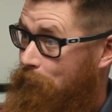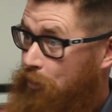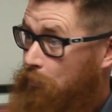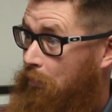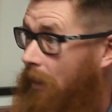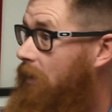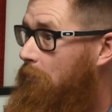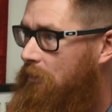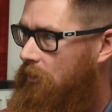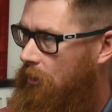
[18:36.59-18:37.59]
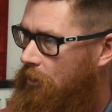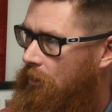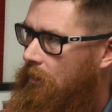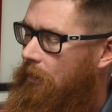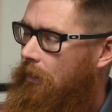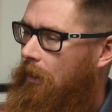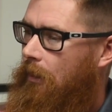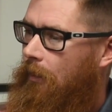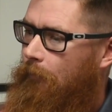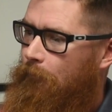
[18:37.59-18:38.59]
just play the position.
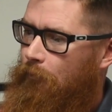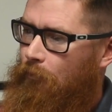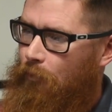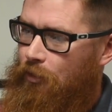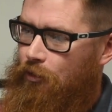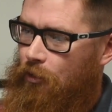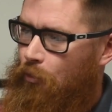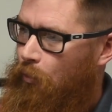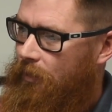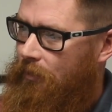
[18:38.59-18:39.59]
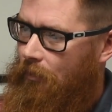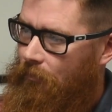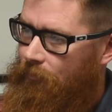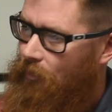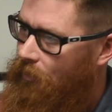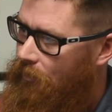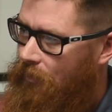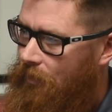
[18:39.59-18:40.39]
We struggled with it all fall.